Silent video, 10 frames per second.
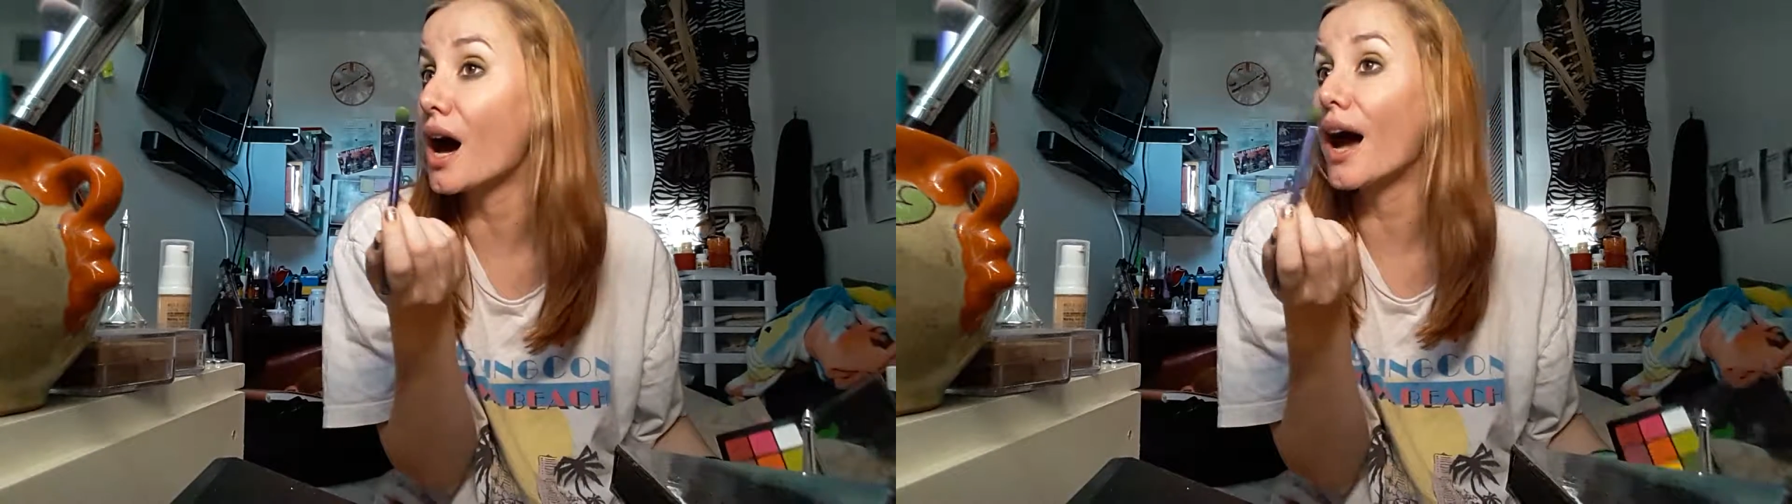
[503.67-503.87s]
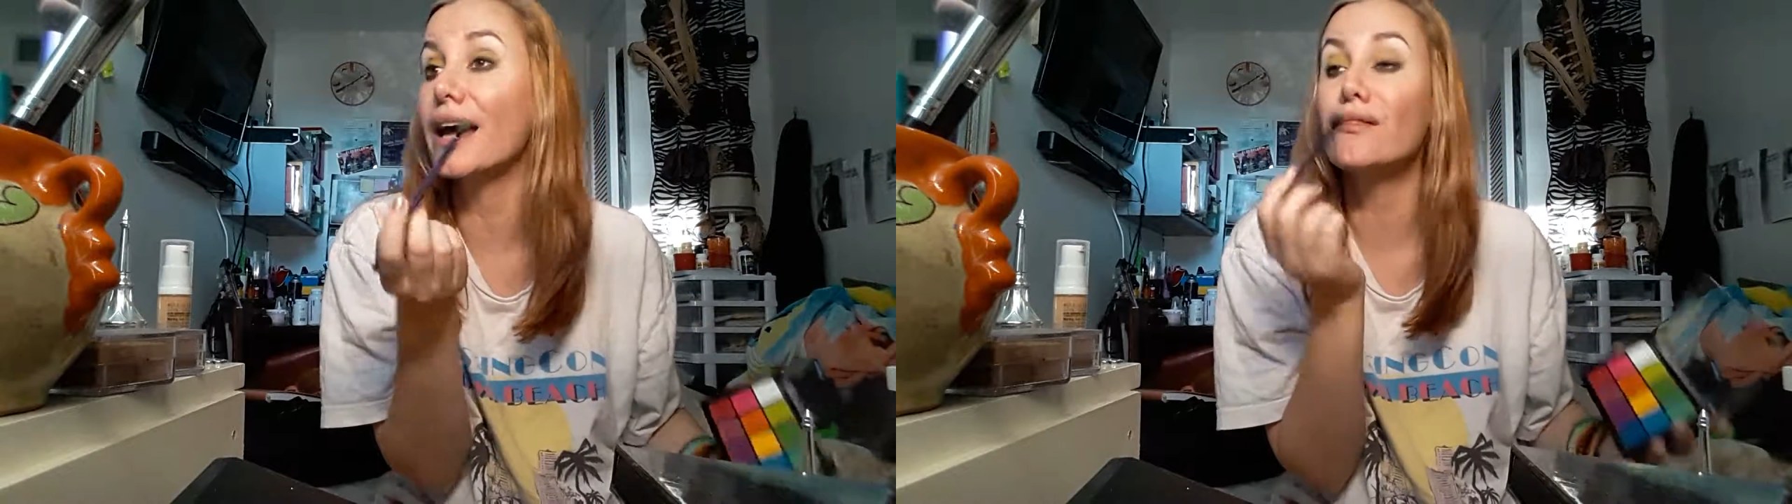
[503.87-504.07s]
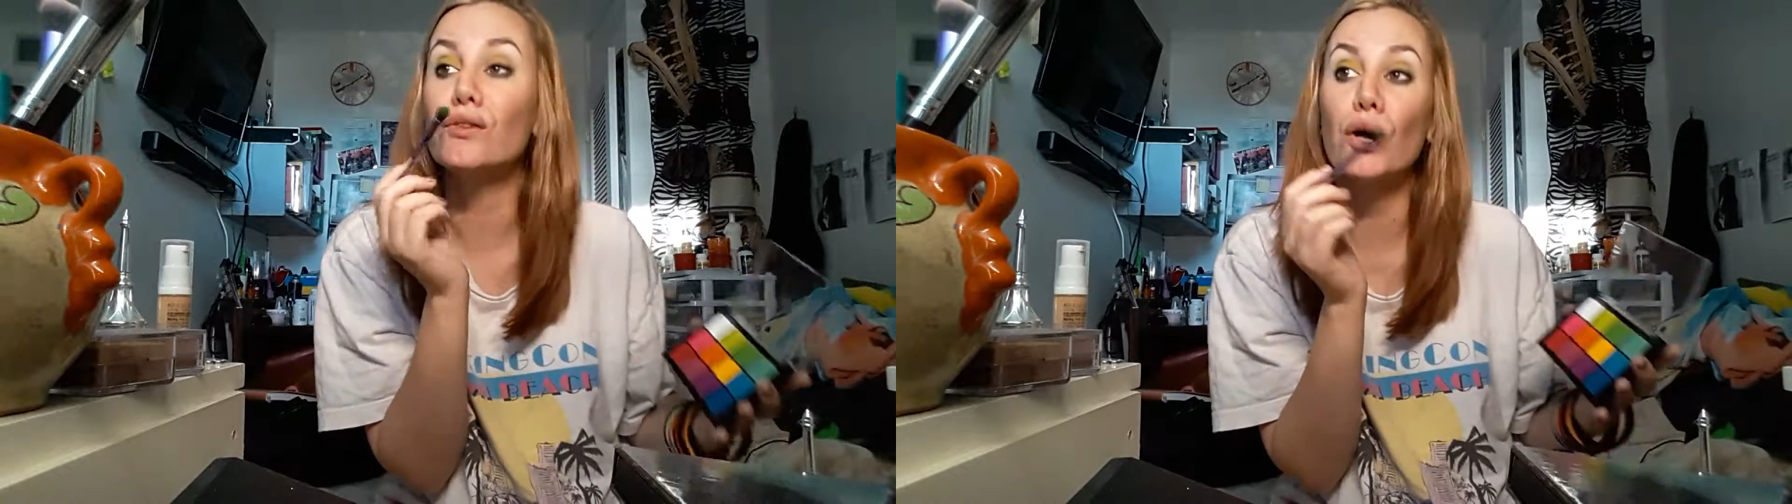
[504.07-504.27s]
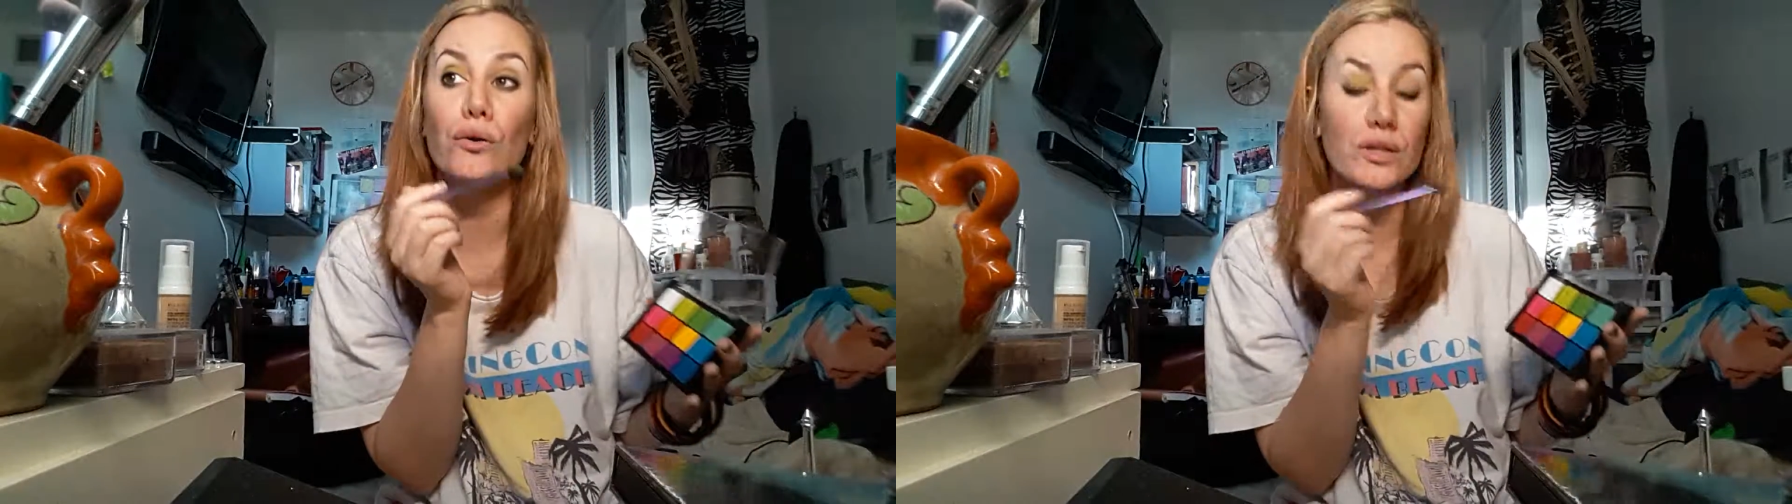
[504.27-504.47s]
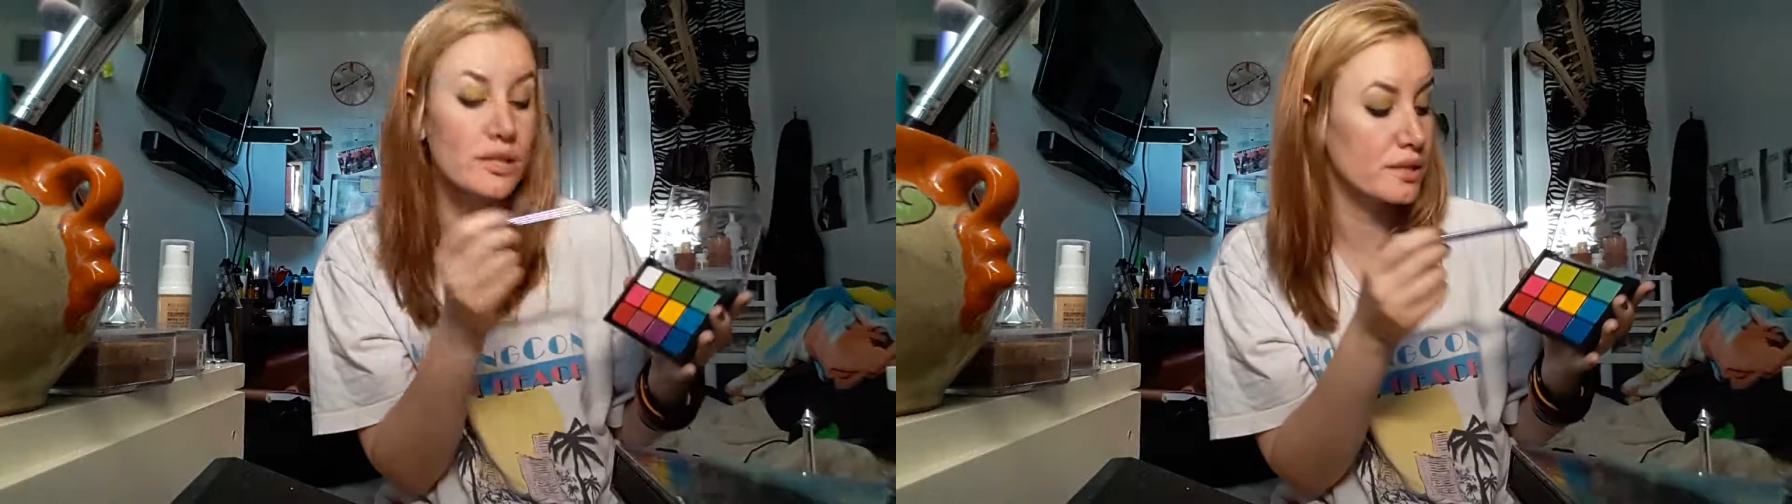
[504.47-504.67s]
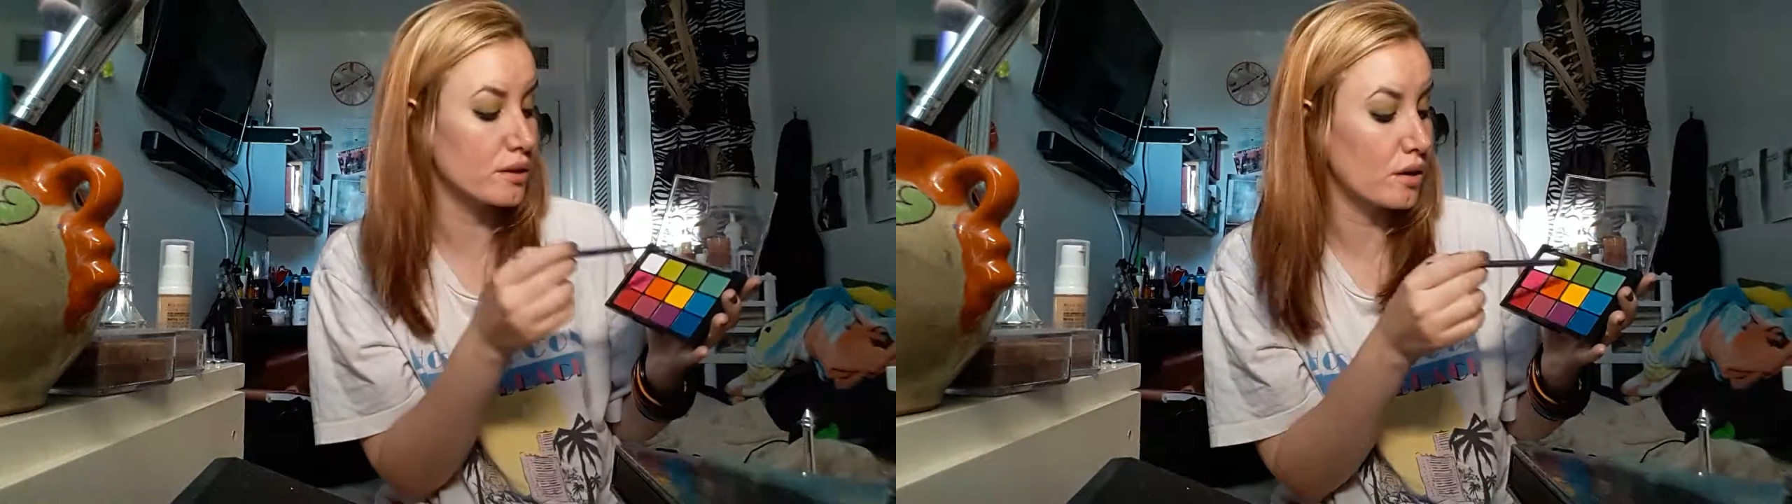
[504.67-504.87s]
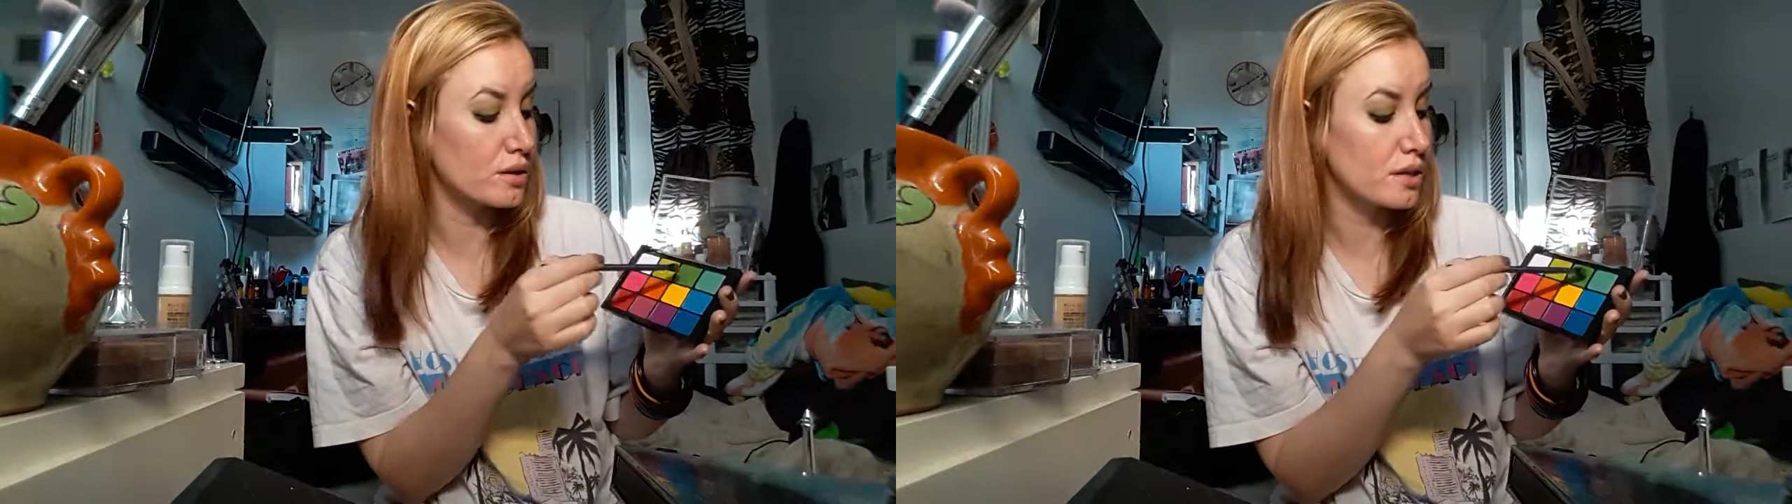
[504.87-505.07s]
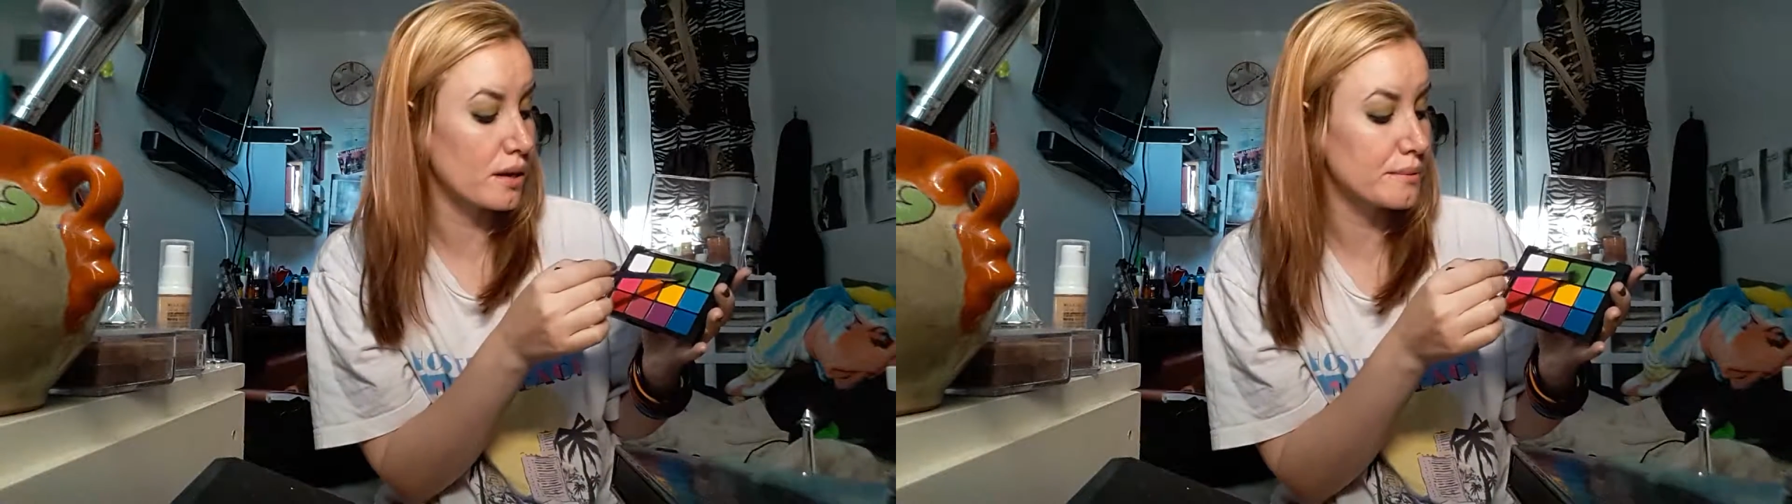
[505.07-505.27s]
I have noticed there are
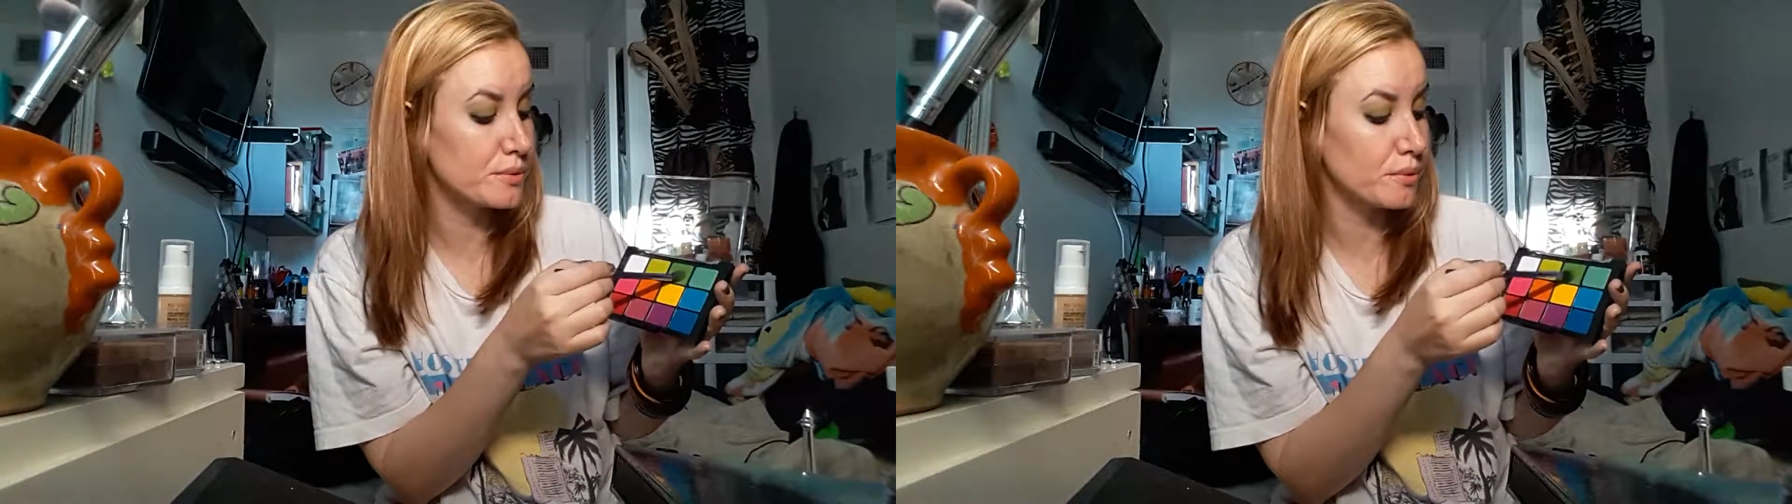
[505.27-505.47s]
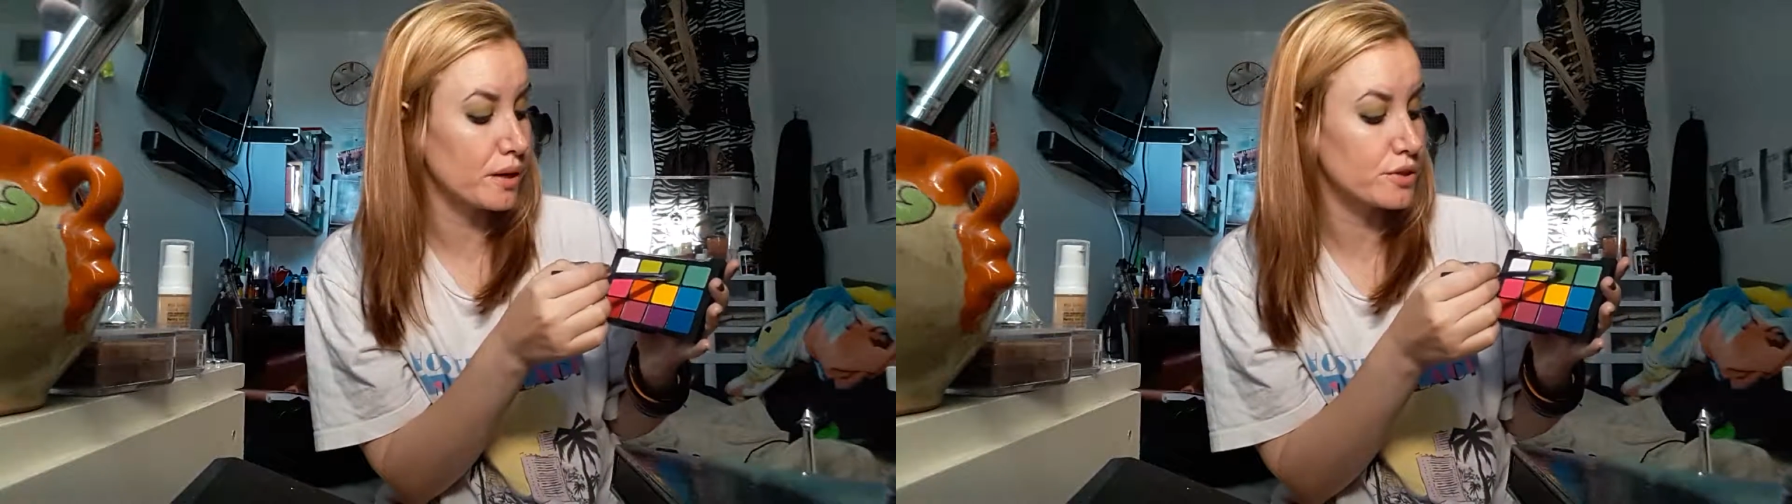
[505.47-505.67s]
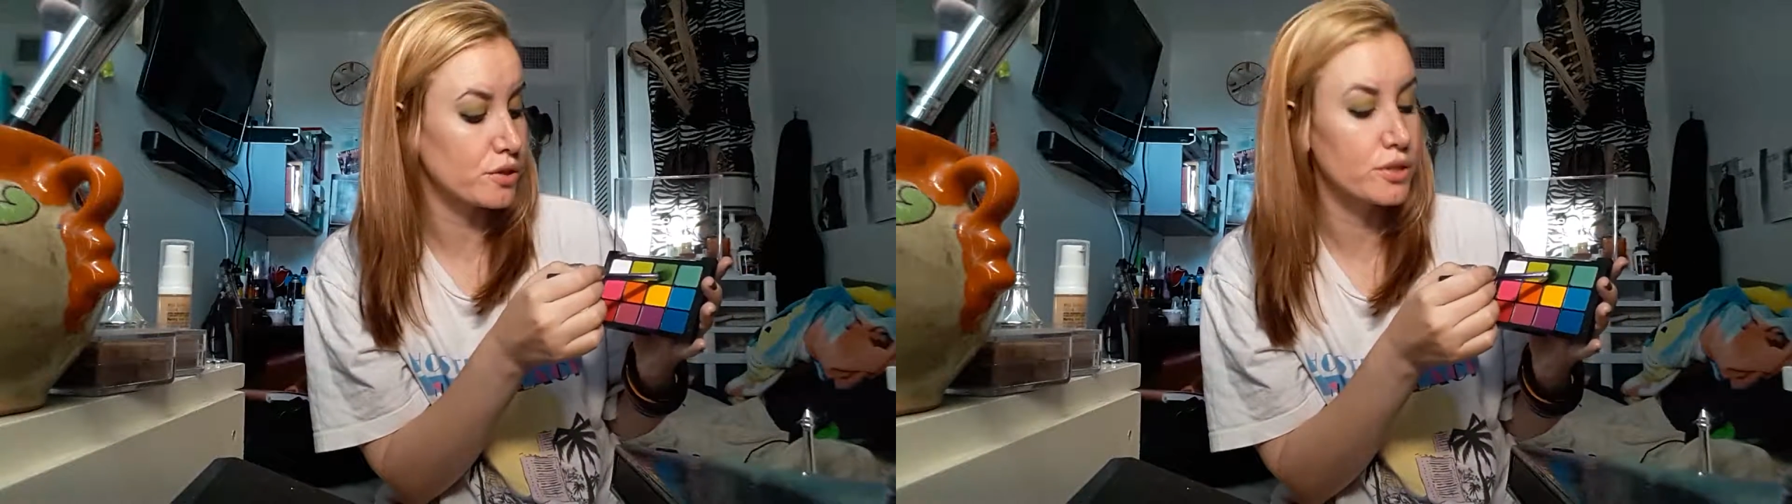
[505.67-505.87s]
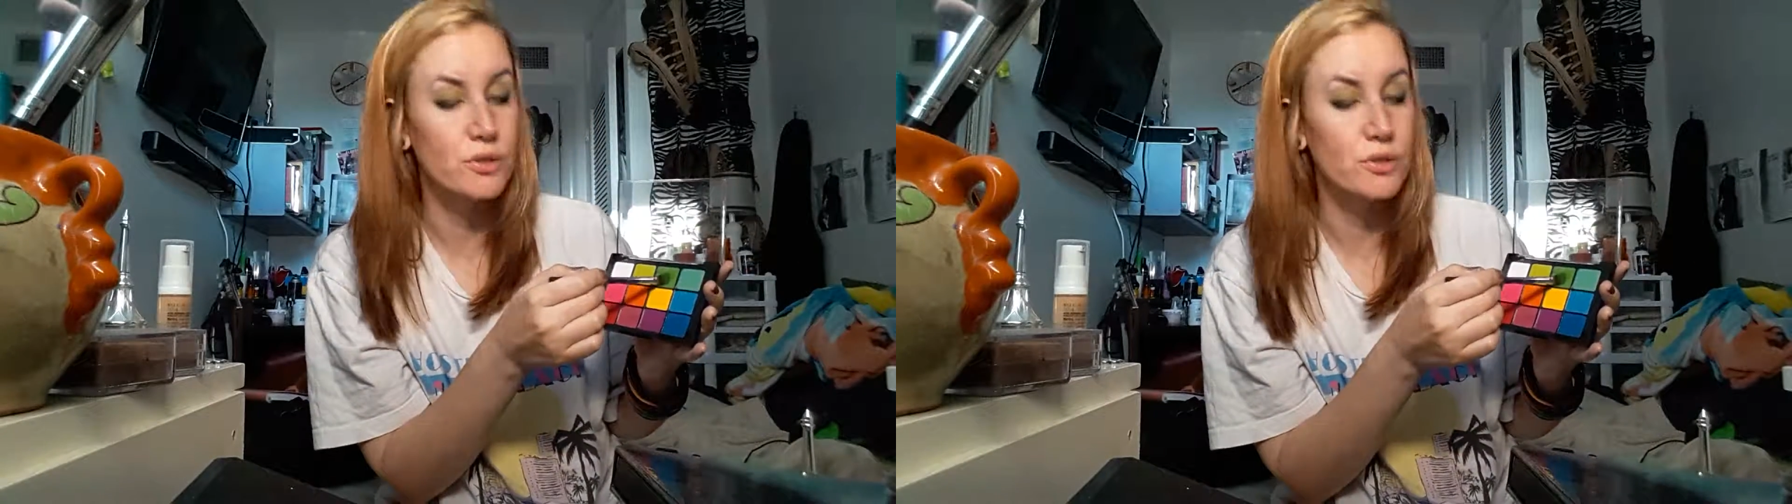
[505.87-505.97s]
times when I try